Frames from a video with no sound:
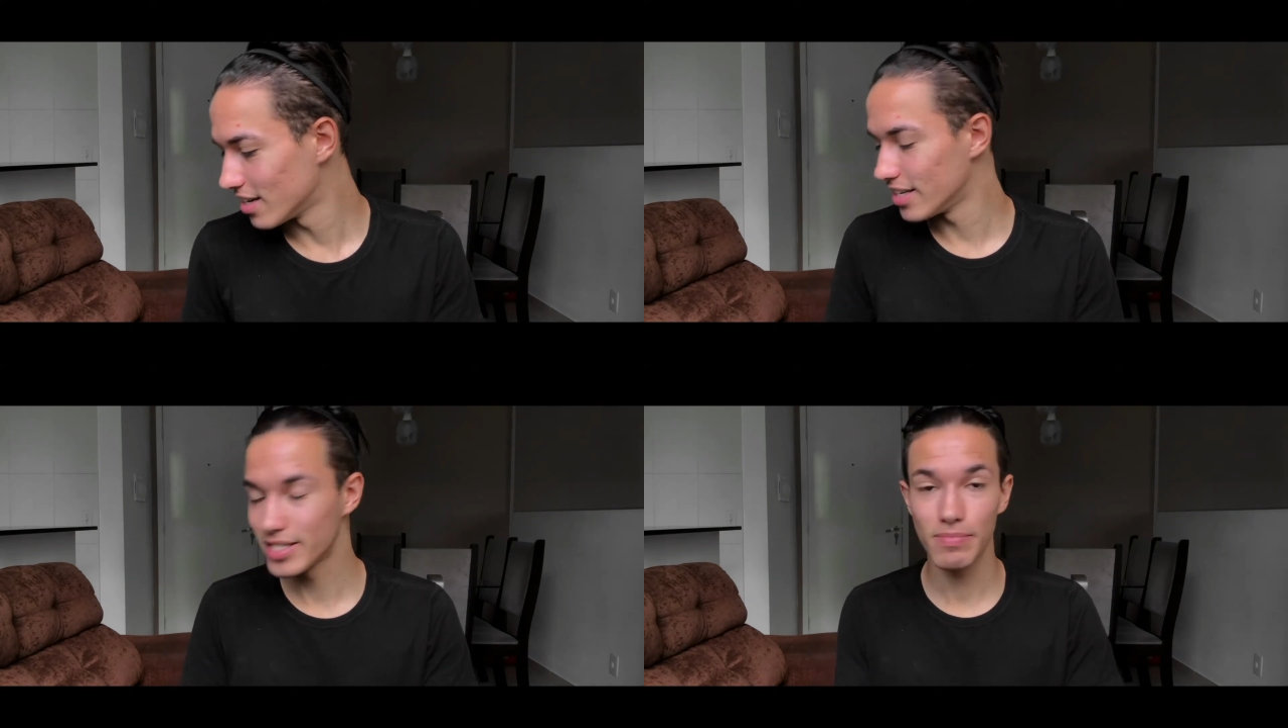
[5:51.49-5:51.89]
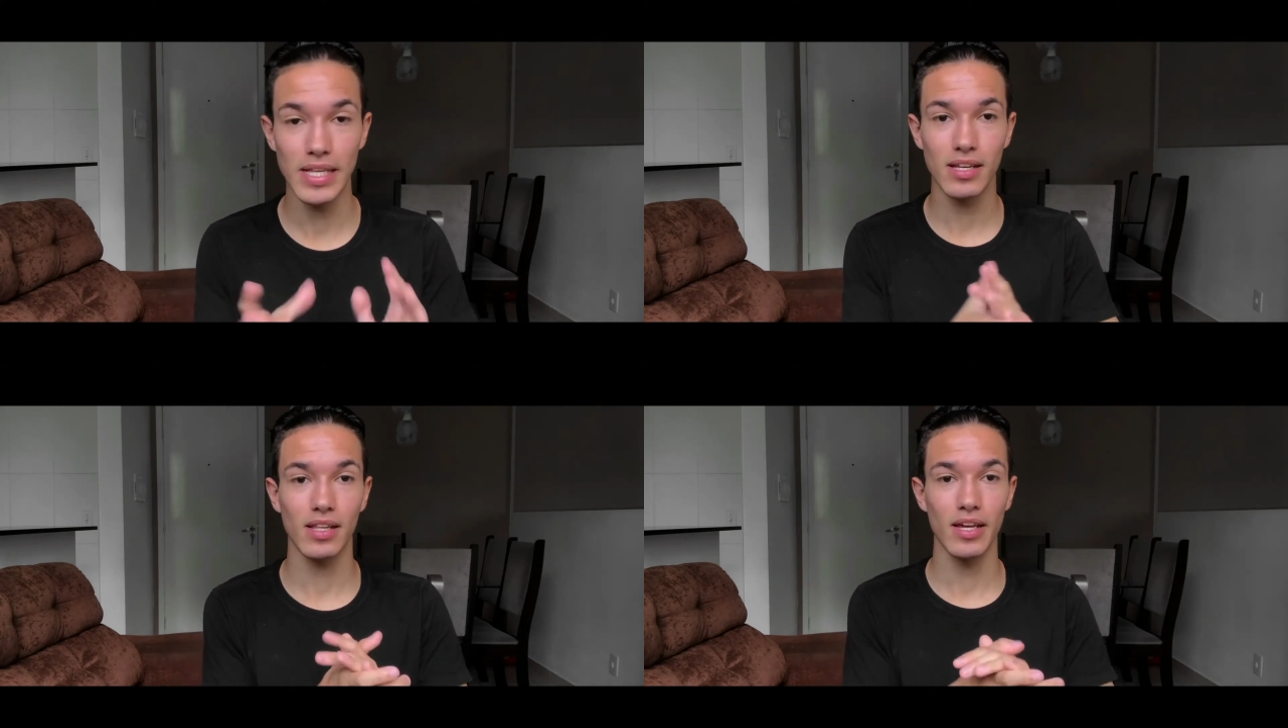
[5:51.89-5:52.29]
it's
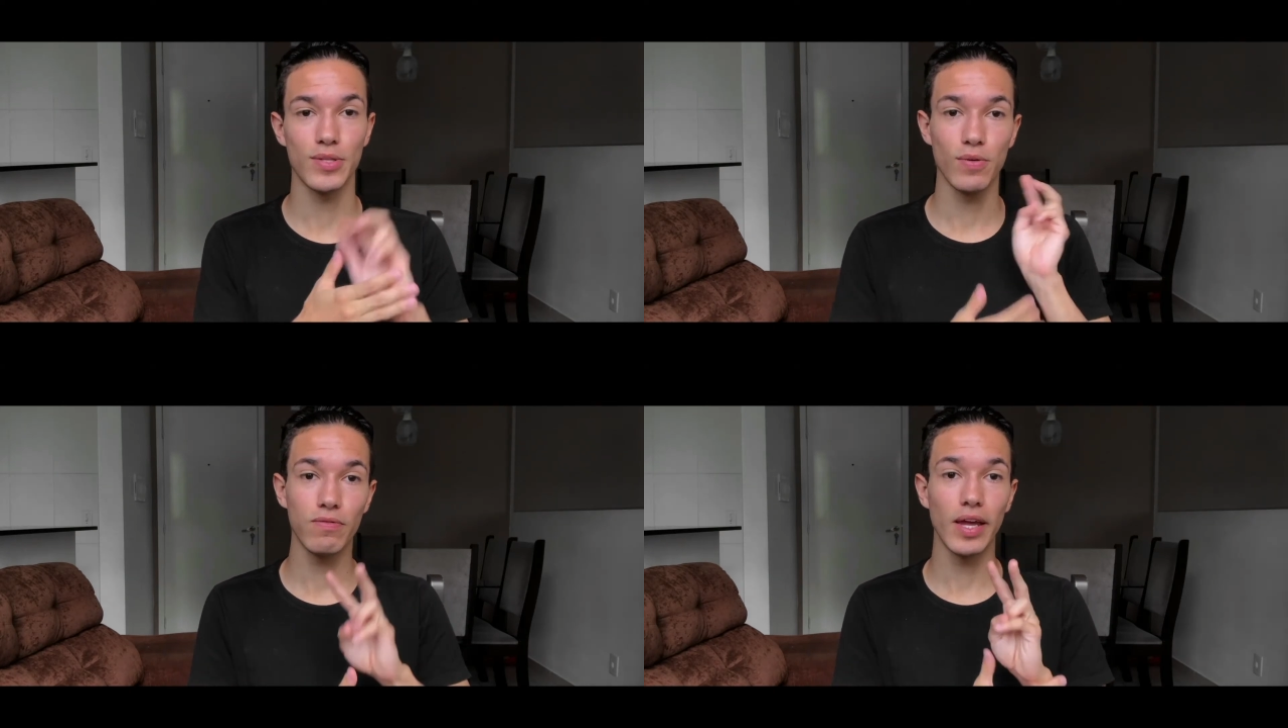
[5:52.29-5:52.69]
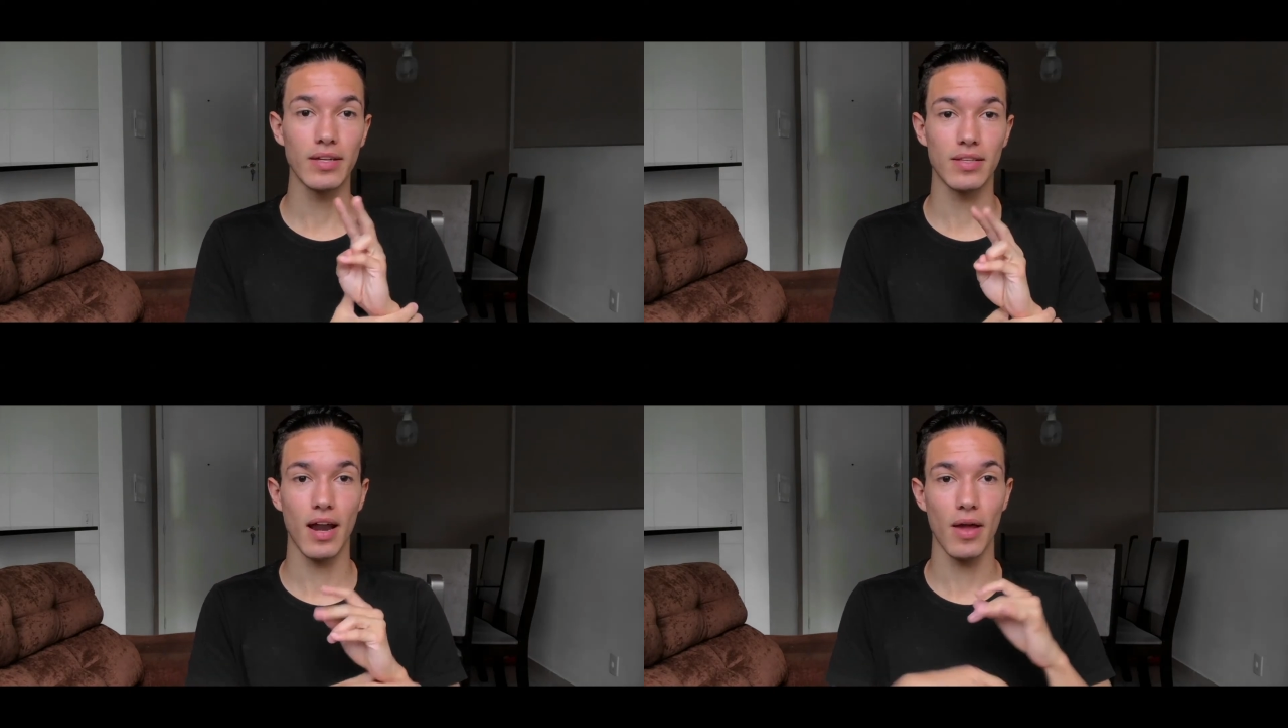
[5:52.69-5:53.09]
basically 2
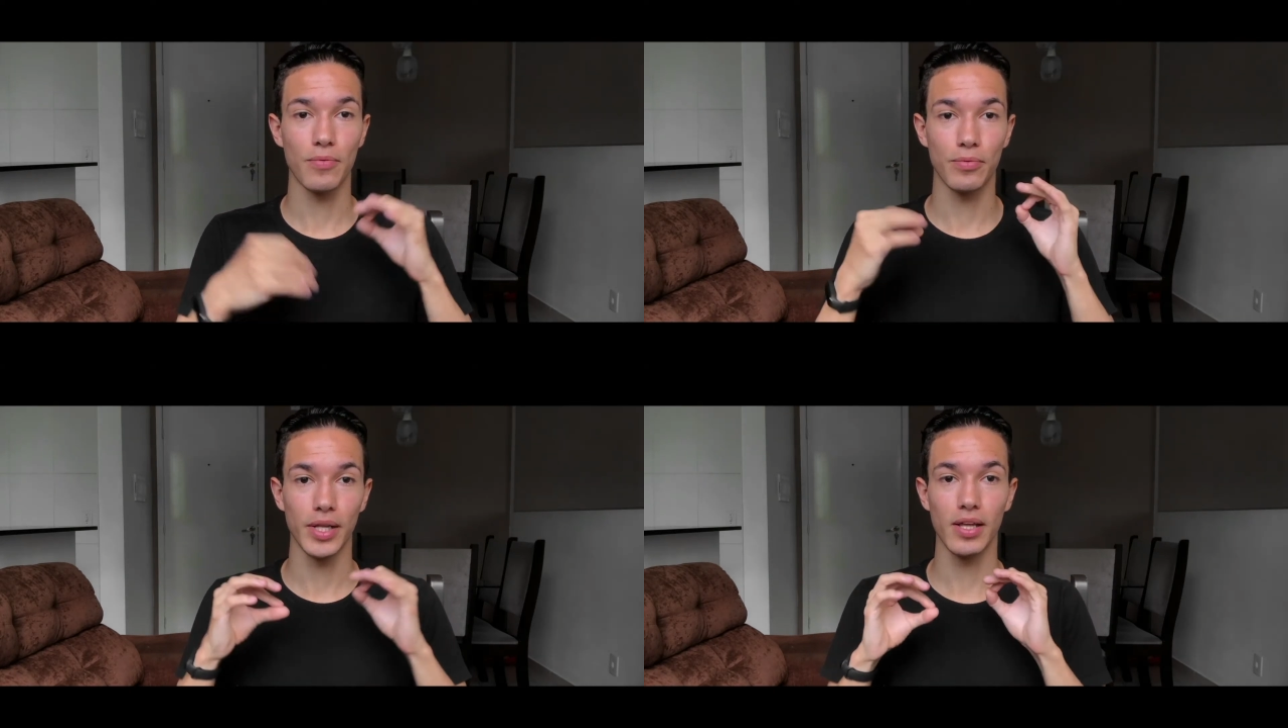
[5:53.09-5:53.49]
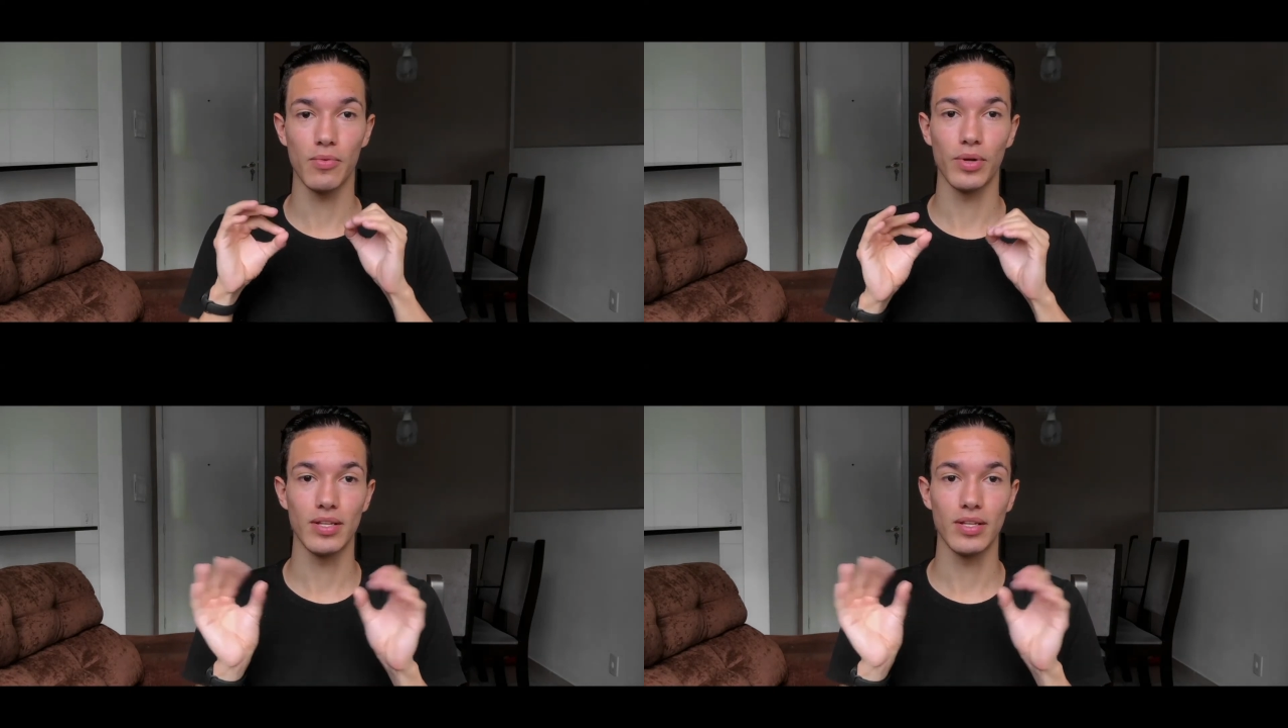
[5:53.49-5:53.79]
things that I really